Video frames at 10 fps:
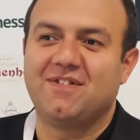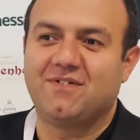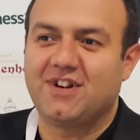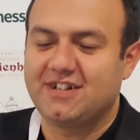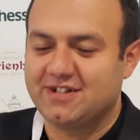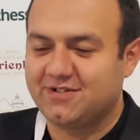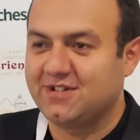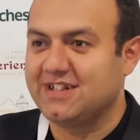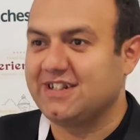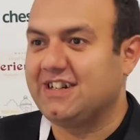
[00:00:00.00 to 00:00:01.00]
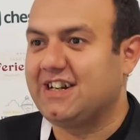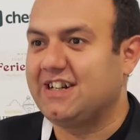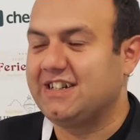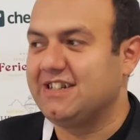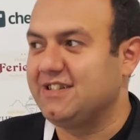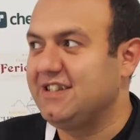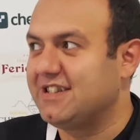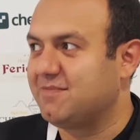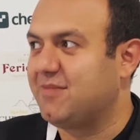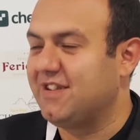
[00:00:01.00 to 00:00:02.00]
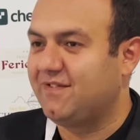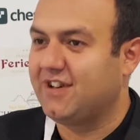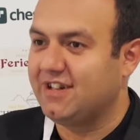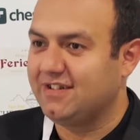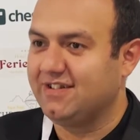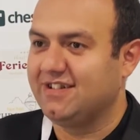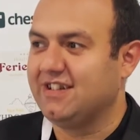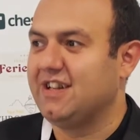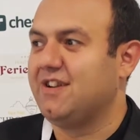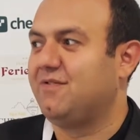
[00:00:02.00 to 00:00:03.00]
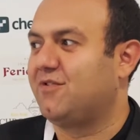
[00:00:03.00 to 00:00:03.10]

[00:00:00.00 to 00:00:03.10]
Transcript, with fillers: funny story. Uh, it's my file mm -hmm.